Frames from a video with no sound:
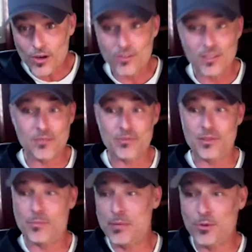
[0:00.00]
The
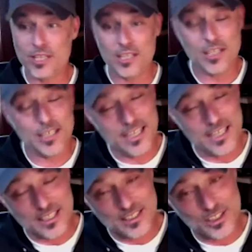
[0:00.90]
people in
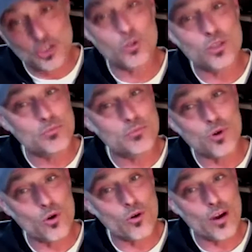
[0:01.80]
a student
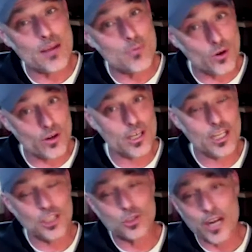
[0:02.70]
program or in
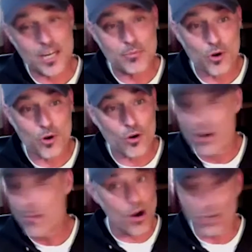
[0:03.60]
a training
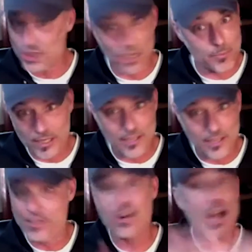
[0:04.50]
program aren't jumping,
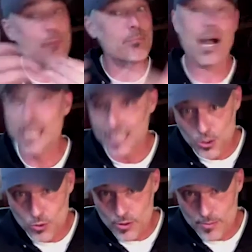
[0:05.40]
and they're not buying
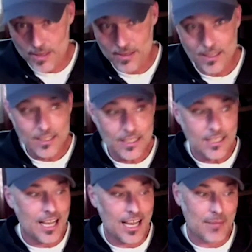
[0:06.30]
equipment.
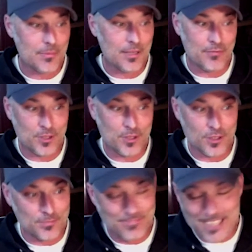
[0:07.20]
If
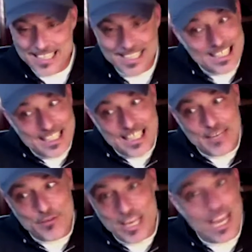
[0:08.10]
you
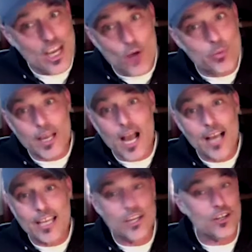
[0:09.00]
can't go play
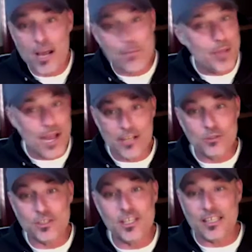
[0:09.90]
hockey, you're not buying new
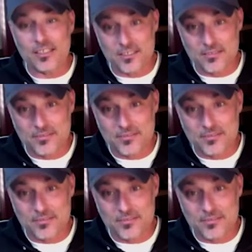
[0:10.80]
sticks.